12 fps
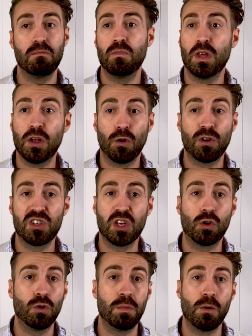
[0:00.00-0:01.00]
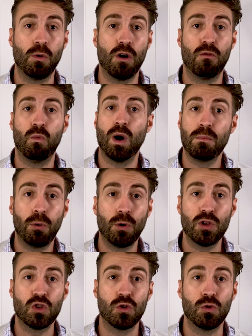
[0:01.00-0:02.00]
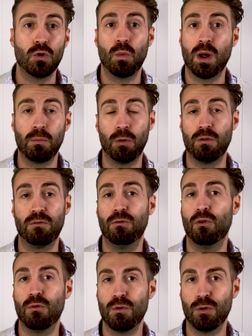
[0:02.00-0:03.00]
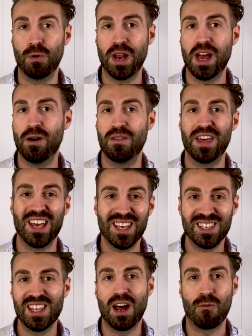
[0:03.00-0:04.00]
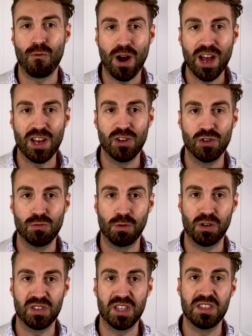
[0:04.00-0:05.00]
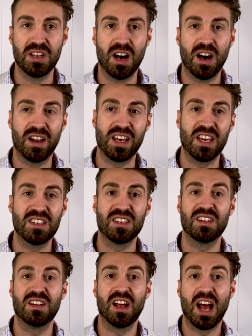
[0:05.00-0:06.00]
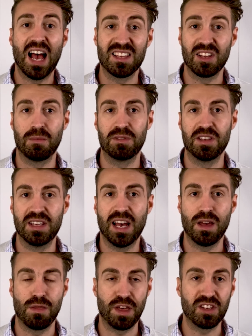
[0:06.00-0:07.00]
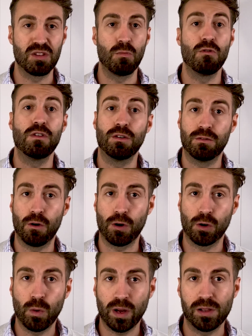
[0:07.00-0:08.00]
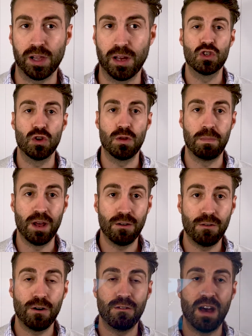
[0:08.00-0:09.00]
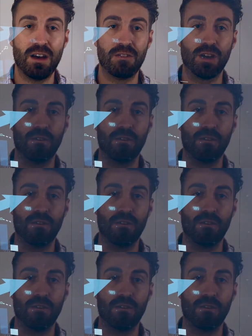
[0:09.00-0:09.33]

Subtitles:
it honestly could be worth 1.2 to 1.4 mil now, and there is that range because the data isn't as up to date. Things are moving very quickly. So the benefit of having a